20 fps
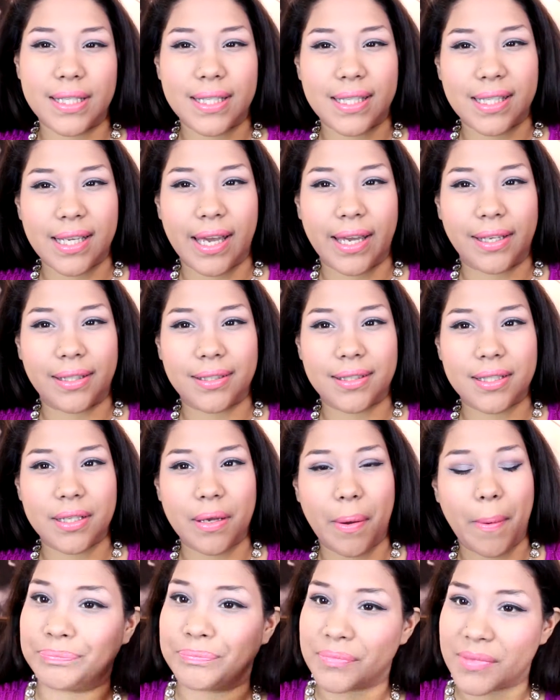scent.
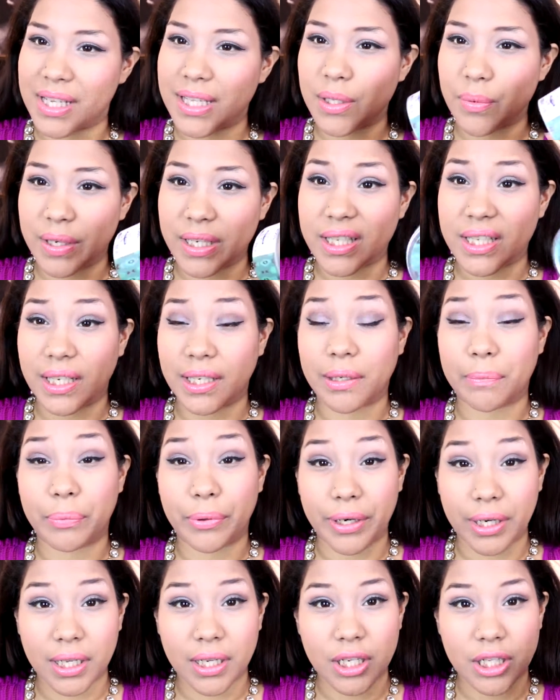This one did a
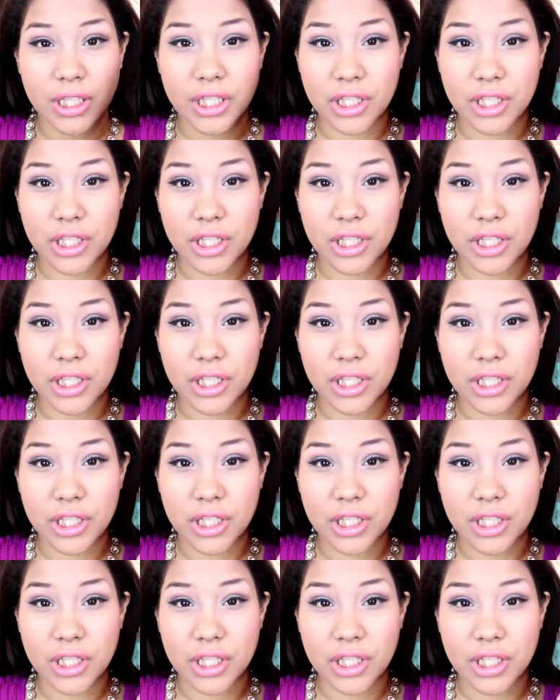pretty good